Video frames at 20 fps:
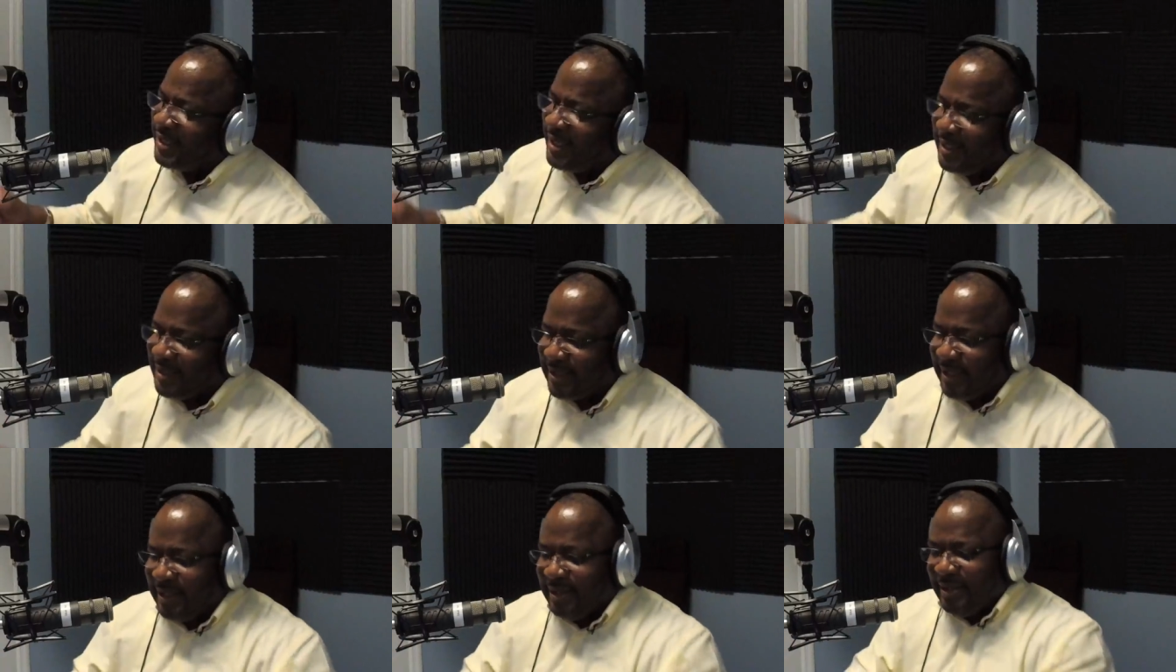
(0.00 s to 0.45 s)

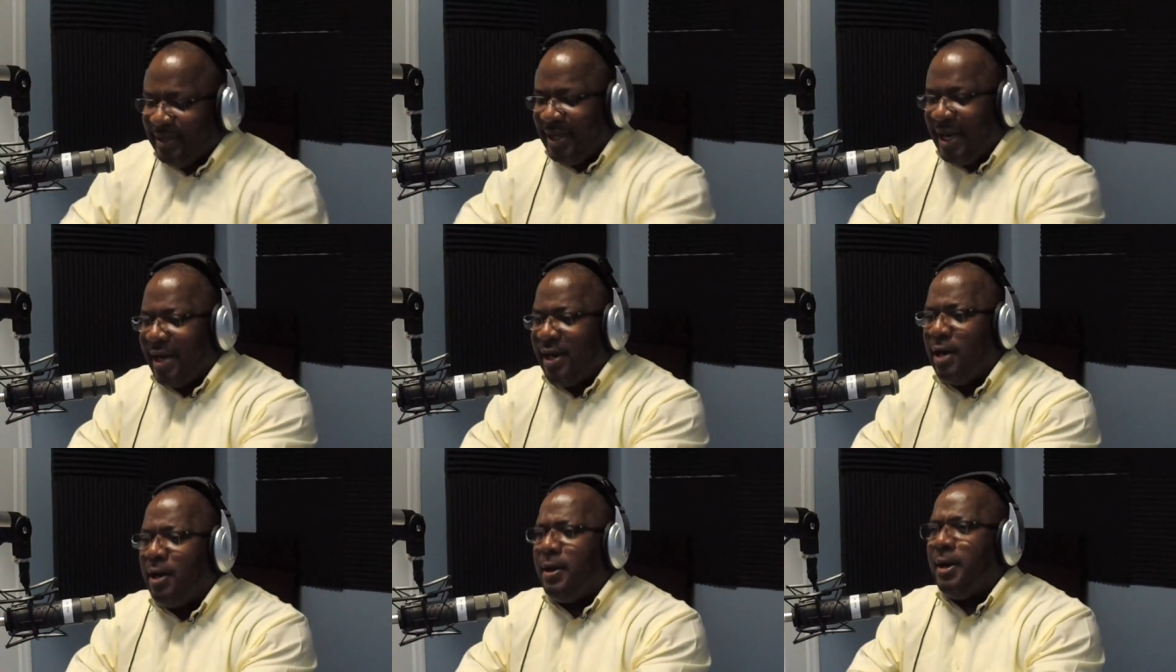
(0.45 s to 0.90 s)
is
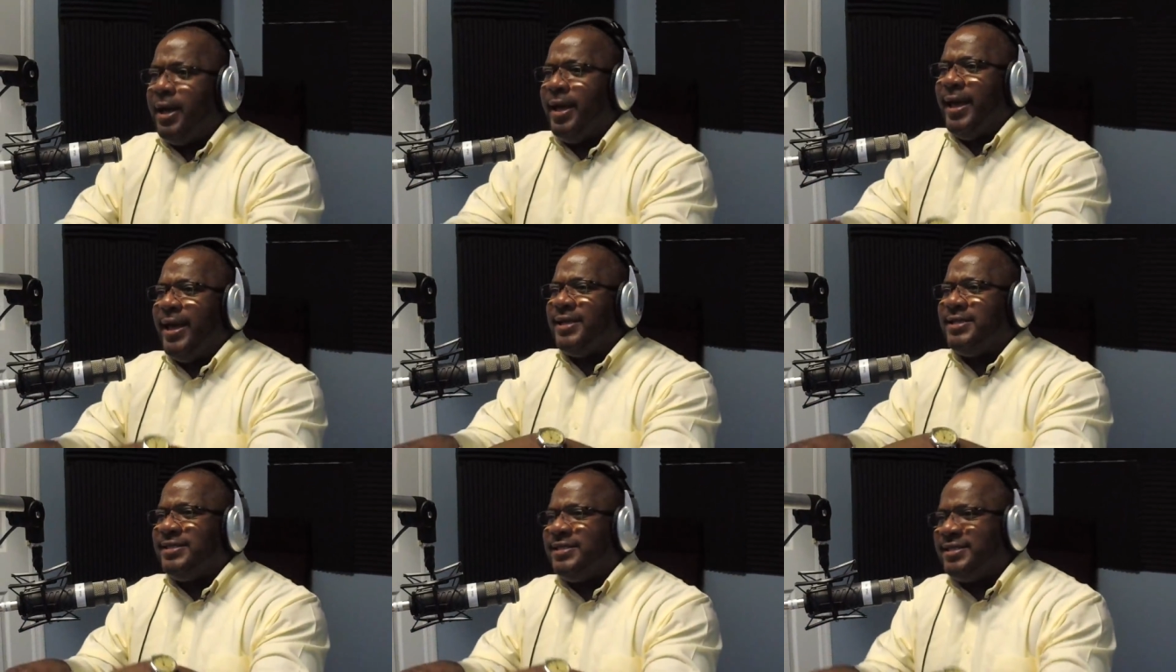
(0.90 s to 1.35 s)
another
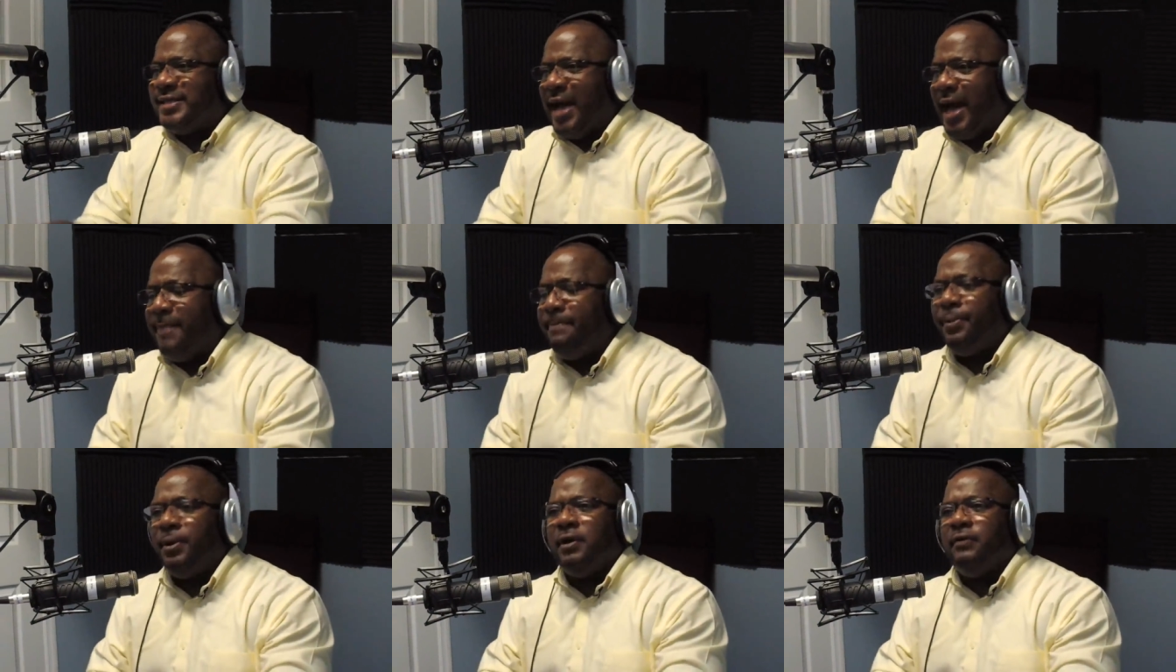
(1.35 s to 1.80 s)

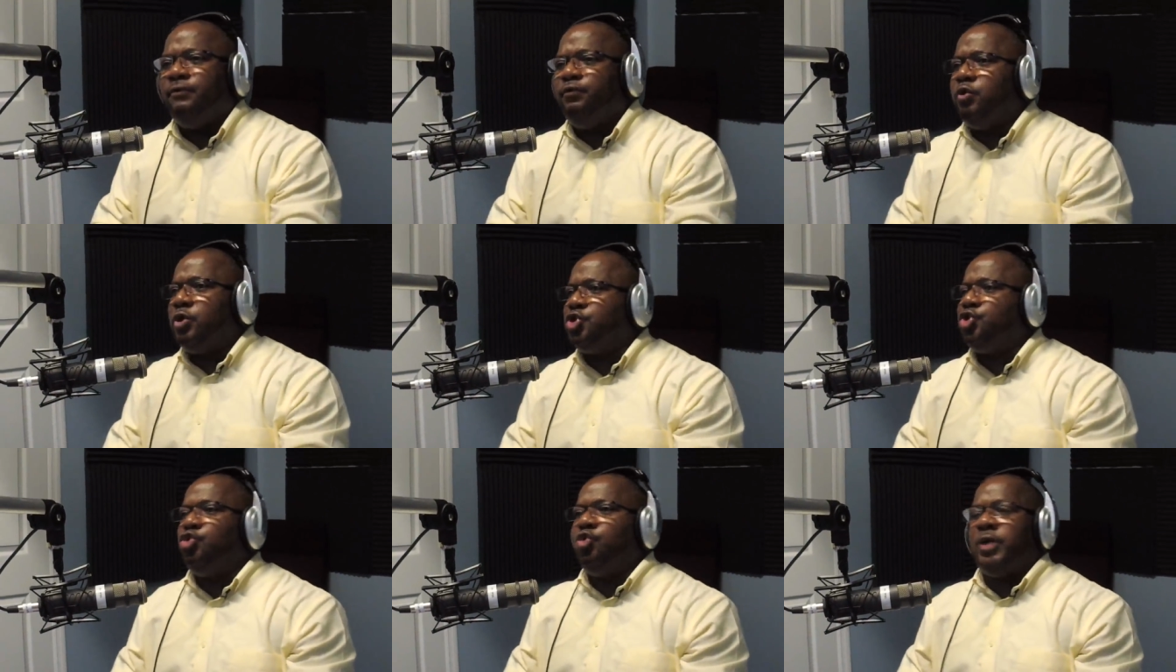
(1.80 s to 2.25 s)
example of
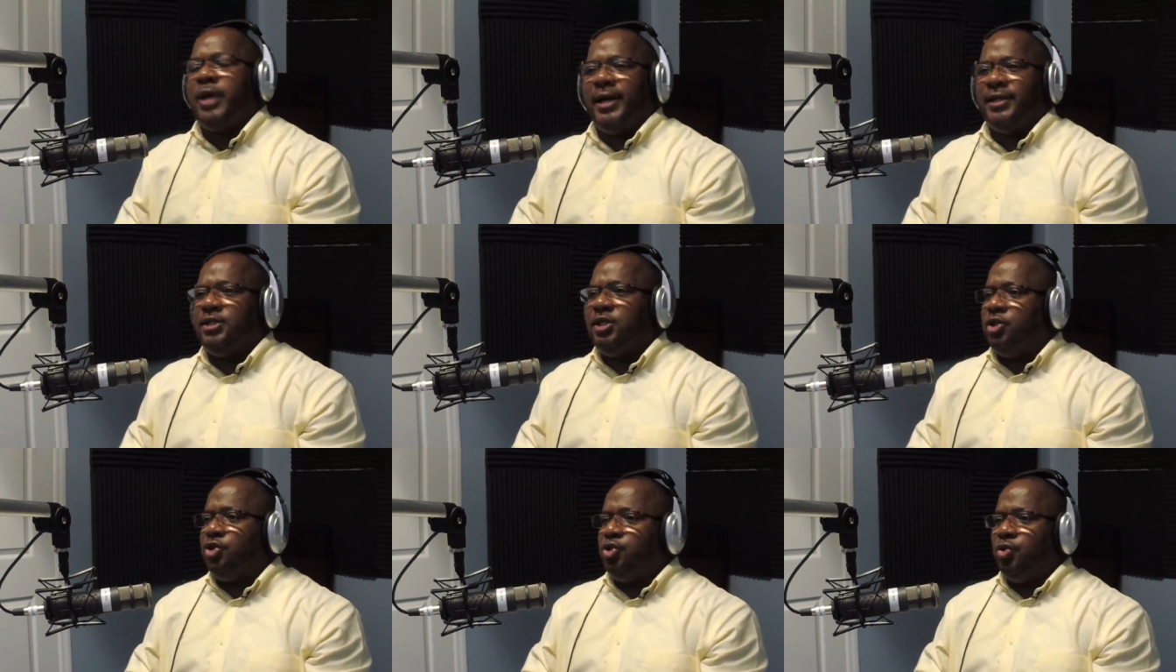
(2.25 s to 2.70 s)
what you
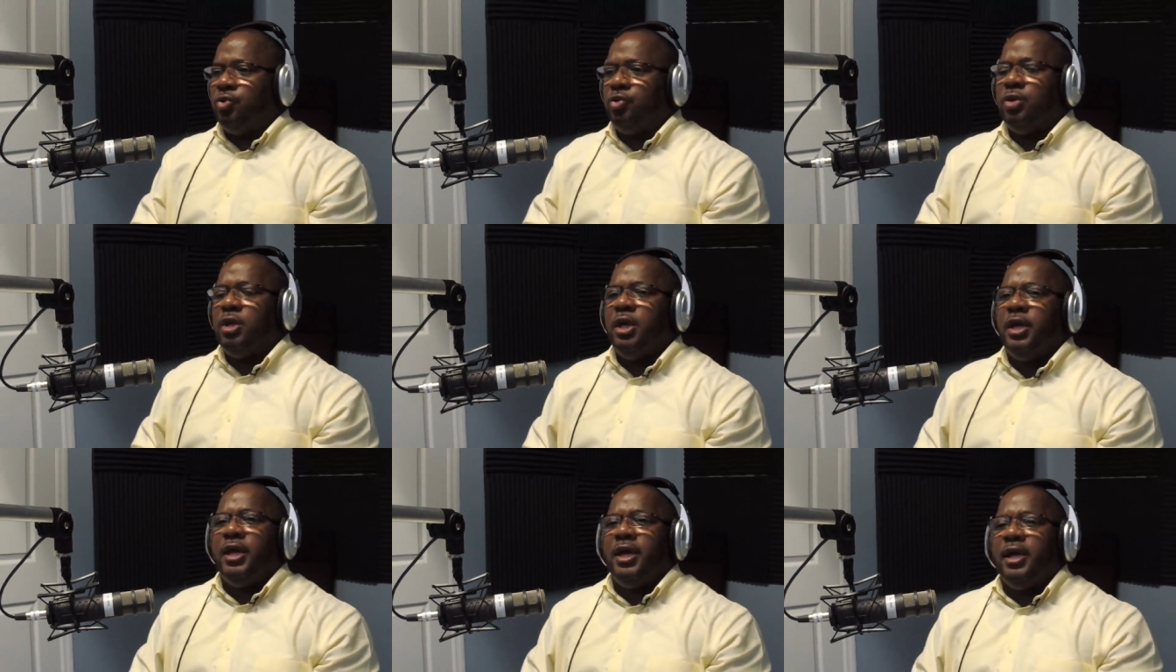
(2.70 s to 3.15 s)
got to do.